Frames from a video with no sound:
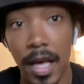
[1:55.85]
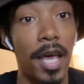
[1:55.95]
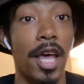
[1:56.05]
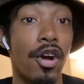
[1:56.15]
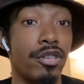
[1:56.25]

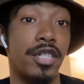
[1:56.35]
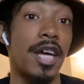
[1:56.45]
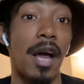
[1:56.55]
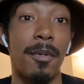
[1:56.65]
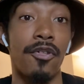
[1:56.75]
It hurts
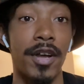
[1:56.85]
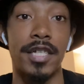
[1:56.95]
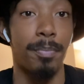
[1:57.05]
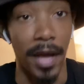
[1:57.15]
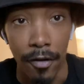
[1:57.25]
Ja Morant's
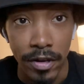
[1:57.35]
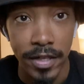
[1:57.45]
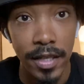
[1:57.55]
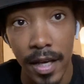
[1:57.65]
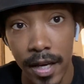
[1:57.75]
parents
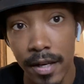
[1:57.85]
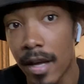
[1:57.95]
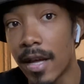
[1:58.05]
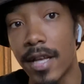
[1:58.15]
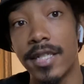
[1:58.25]
again
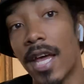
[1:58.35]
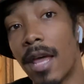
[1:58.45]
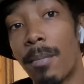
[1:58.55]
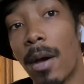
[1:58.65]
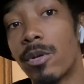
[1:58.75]
because
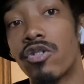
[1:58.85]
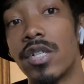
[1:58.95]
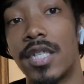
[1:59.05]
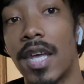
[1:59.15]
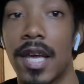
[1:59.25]
everybody was
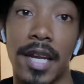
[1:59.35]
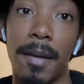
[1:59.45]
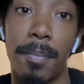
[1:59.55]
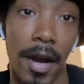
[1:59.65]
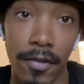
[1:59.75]
critiquing their
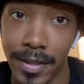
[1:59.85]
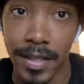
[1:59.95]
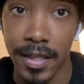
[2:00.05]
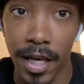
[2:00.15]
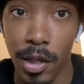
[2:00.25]
parenting
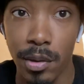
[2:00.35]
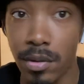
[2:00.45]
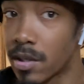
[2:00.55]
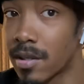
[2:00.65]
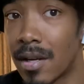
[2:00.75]

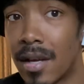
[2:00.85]
skills.